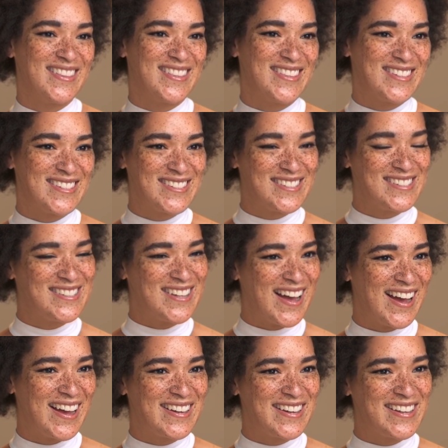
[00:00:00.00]
this
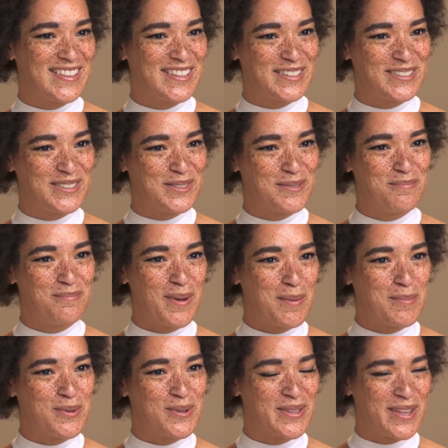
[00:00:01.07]
tiny little
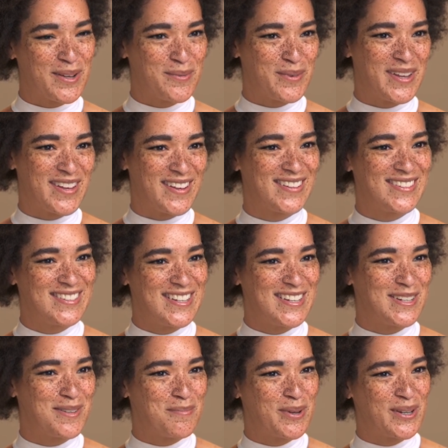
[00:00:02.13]
bubble that we
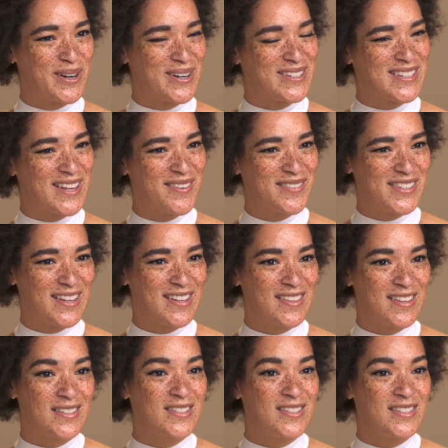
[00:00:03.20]
tend to put ourselves in that's